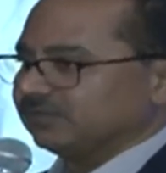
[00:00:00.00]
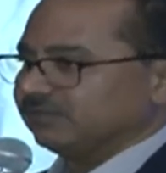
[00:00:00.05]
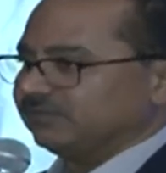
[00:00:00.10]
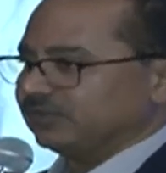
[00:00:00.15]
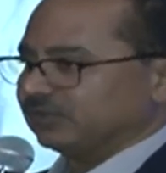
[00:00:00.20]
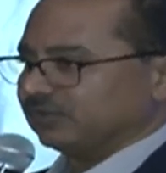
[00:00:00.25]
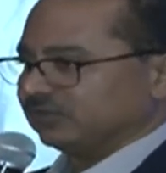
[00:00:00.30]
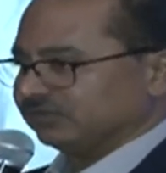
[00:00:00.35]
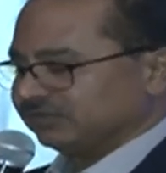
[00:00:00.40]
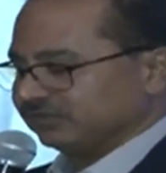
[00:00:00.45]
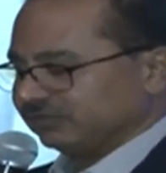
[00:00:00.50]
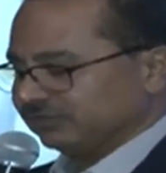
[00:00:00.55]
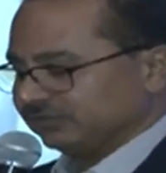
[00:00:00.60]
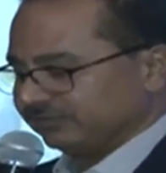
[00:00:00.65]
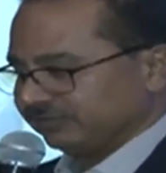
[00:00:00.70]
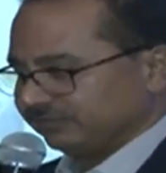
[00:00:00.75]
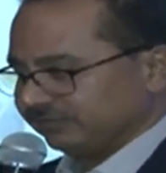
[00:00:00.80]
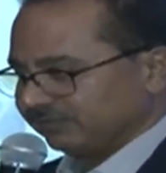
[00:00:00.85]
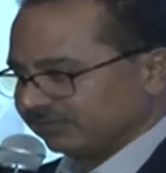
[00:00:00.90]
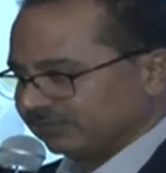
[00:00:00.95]
We are
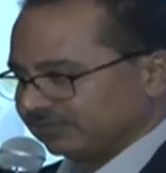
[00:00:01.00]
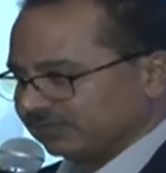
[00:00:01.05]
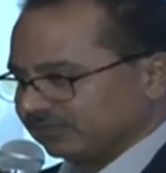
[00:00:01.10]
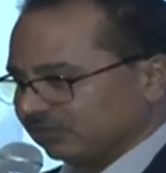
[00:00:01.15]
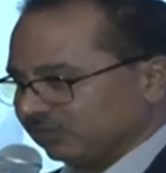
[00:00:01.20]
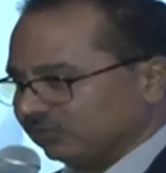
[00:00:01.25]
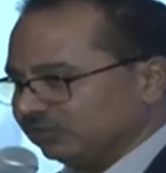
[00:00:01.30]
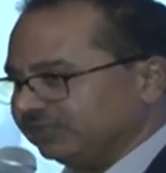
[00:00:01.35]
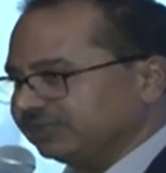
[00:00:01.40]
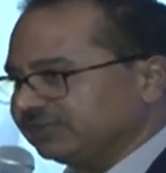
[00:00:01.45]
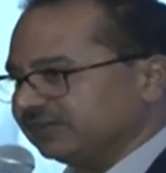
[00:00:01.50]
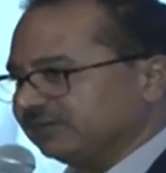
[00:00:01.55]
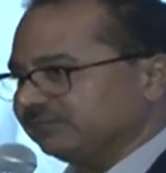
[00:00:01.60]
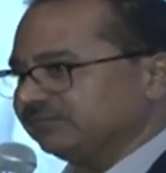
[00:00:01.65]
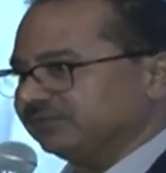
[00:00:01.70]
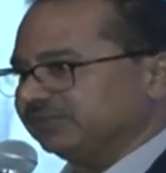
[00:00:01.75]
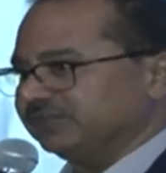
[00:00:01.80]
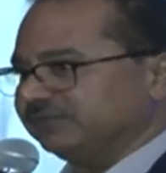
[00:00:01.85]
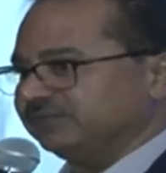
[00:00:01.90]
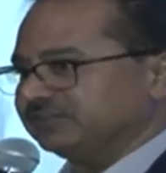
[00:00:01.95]
also the only
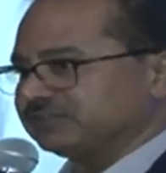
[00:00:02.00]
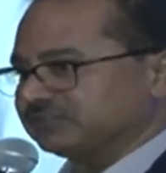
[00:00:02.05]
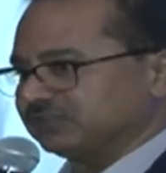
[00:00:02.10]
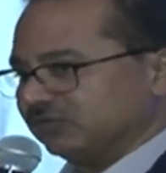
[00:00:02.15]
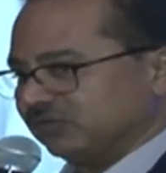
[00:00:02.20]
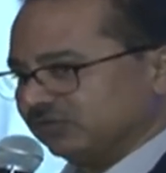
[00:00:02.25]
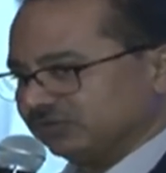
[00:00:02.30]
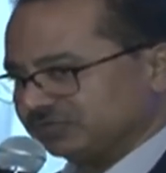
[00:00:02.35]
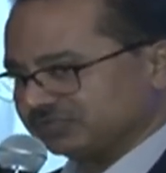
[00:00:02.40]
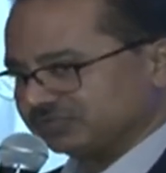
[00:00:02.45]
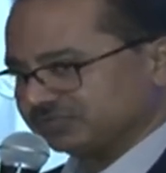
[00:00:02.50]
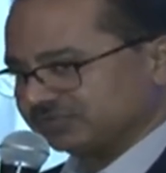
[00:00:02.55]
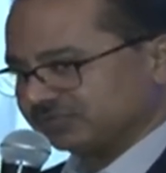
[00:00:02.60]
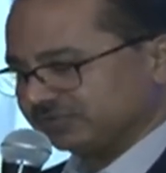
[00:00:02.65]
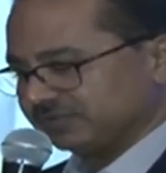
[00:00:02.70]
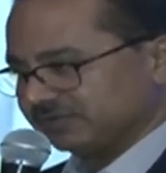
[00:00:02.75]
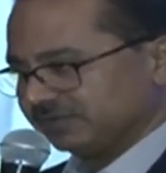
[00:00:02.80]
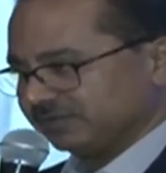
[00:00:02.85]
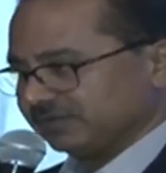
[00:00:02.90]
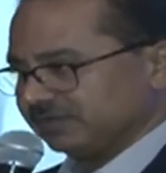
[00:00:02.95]
company which launched
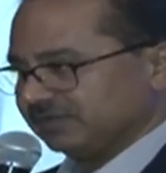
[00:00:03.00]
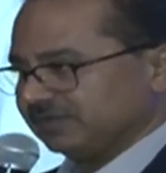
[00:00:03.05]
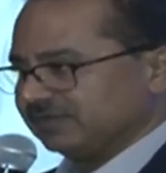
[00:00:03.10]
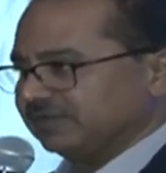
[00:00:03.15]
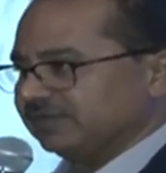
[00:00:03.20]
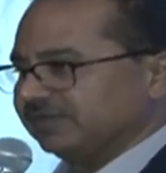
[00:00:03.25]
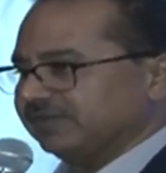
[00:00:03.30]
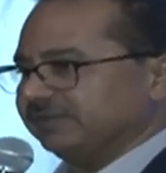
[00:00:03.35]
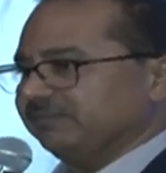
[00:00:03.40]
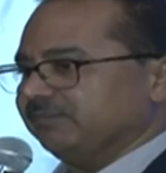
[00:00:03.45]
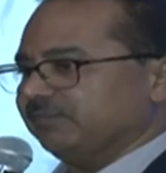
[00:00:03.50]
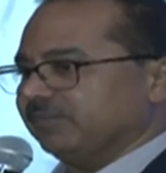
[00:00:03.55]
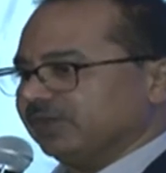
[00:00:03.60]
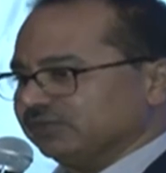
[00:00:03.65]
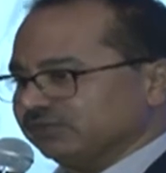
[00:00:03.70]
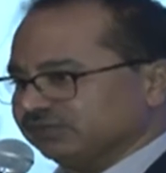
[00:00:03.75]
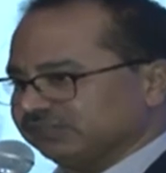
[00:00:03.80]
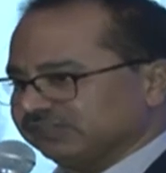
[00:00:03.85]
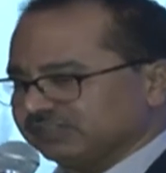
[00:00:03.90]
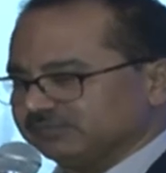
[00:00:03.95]
a
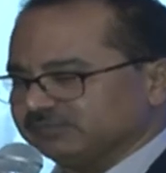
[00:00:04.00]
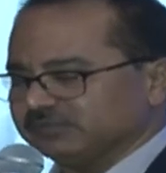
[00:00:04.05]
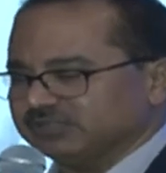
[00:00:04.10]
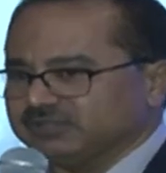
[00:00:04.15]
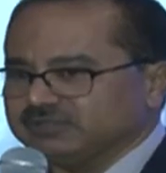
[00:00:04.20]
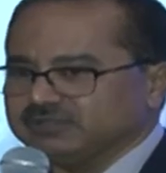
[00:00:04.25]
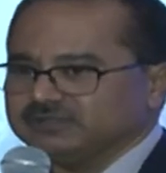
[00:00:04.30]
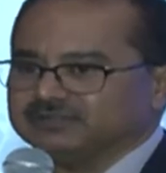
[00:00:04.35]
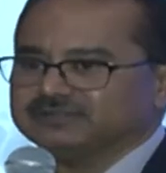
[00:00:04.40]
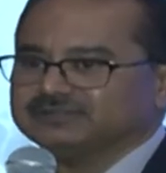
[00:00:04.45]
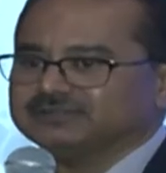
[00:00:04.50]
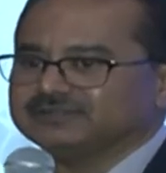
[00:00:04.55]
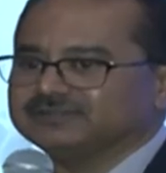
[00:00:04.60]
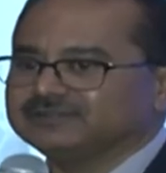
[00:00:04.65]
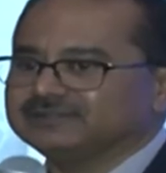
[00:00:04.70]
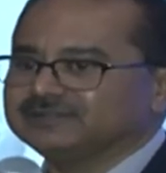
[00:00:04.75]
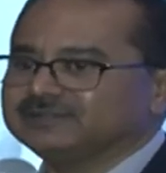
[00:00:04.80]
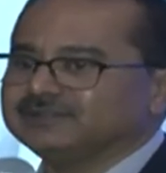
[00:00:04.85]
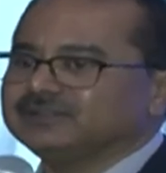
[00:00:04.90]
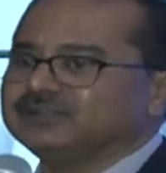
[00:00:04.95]
biosimilar
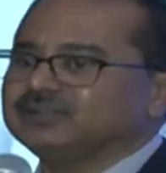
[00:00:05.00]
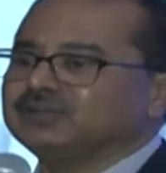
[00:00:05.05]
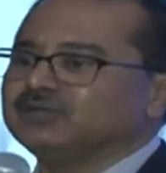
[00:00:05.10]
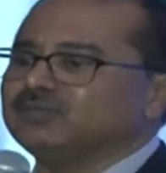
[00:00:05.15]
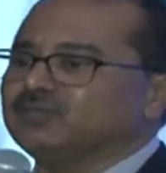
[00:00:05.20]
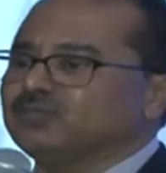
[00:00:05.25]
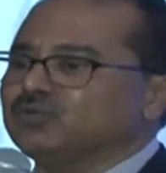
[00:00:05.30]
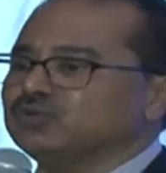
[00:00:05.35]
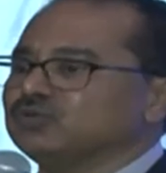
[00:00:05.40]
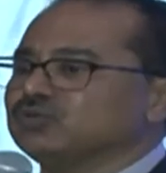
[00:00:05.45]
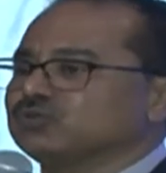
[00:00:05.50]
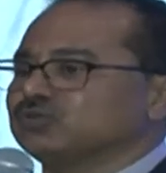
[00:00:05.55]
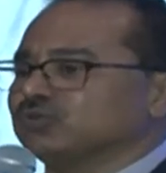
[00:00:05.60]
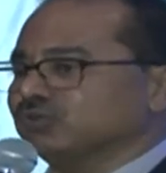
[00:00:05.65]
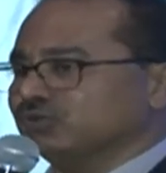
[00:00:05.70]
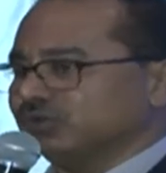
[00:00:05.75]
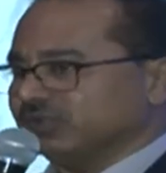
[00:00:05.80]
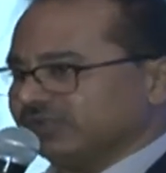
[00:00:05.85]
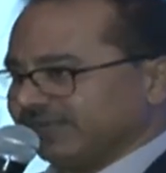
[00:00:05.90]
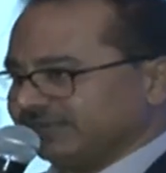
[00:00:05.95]

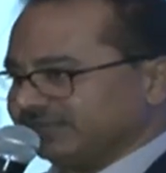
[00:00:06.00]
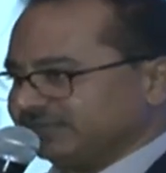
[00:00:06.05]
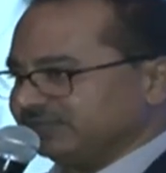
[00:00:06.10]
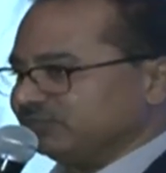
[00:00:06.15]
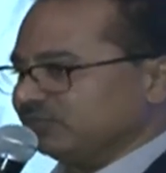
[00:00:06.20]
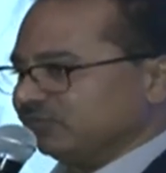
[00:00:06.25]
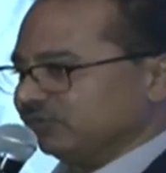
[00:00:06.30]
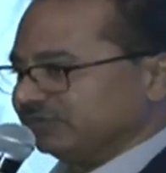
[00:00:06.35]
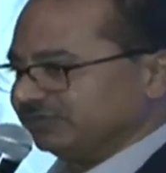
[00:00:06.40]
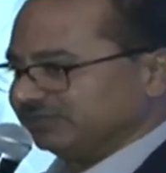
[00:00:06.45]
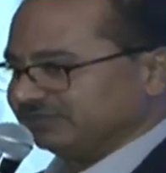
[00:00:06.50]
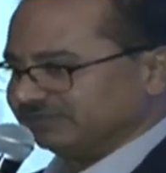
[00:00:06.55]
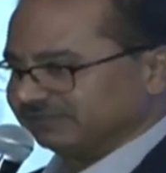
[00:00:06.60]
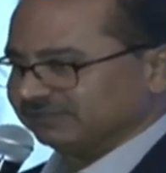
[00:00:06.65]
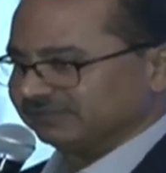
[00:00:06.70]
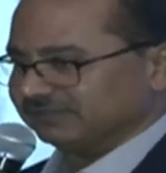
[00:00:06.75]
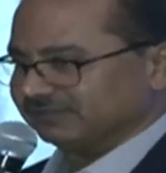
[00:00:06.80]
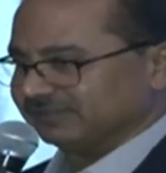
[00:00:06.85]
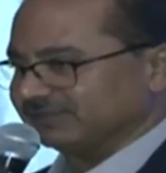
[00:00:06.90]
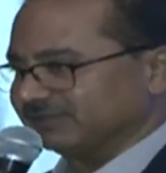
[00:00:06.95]
monoclonal antibody.
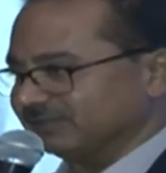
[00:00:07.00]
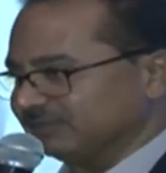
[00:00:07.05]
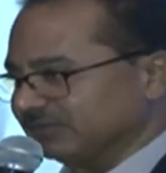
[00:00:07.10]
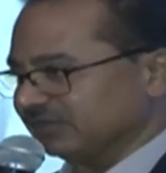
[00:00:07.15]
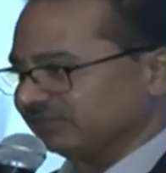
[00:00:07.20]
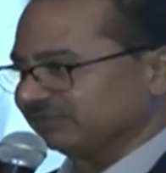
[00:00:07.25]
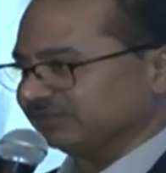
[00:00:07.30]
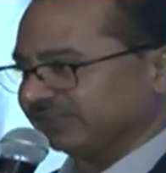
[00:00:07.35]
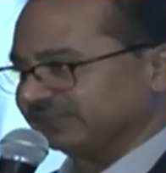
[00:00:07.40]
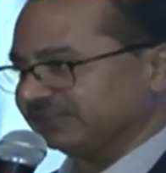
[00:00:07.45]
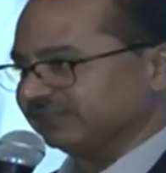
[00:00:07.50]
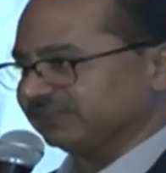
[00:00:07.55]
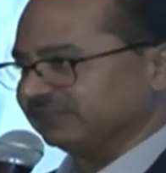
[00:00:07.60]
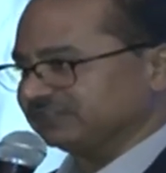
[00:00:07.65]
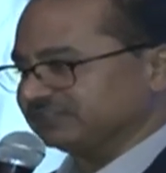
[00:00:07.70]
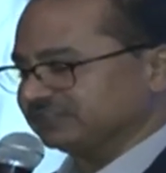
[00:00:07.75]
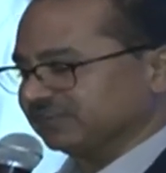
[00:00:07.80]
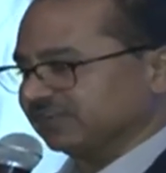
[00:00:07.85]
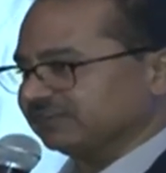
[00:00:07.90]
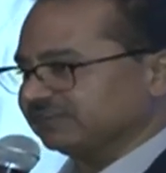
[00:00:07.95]
This is a little bit of
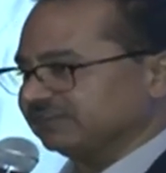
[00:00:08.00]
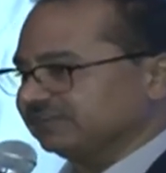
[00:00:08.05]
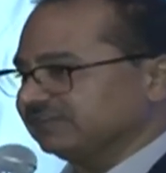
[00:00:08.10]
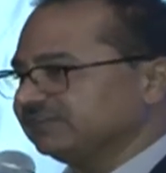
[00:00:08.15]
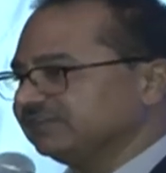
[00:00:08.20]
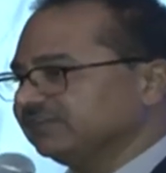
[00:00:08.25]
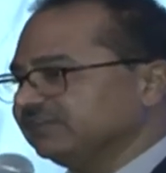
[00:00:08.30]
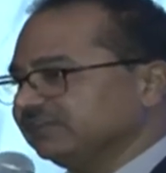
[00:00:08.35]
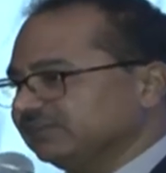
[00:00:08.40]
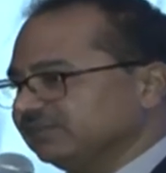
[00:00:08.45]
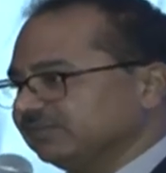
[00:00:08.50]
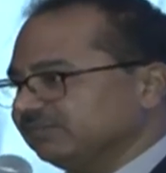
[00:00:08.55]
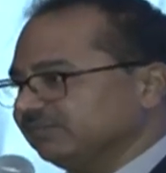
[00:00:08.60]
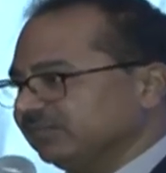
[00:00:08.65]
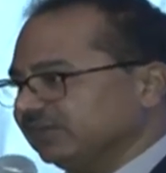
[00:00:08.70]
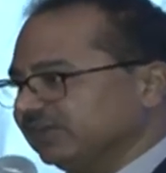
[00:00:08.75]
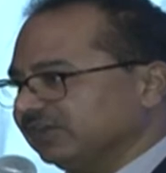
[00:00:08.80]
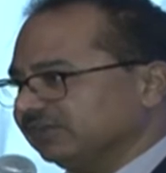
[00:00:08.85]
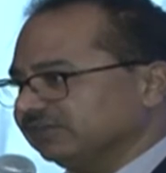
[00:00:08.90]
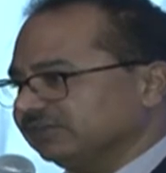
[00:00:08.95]
technical jargon,
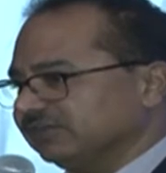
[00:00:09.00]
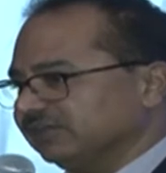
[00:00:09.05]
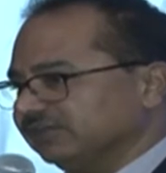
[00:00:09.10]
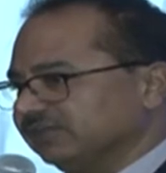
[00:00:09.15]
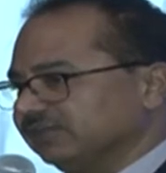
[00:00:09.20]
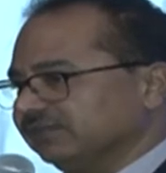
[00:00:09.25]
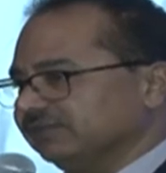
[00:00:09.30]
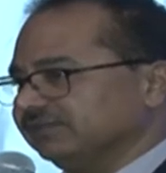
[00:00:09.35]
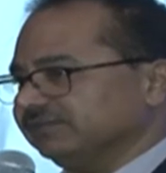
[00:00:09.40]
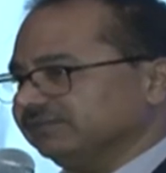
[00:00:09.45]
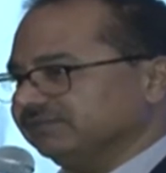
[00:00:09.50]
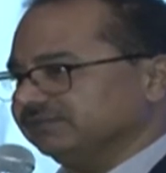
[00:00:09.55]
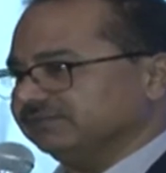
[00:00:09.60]
but uh,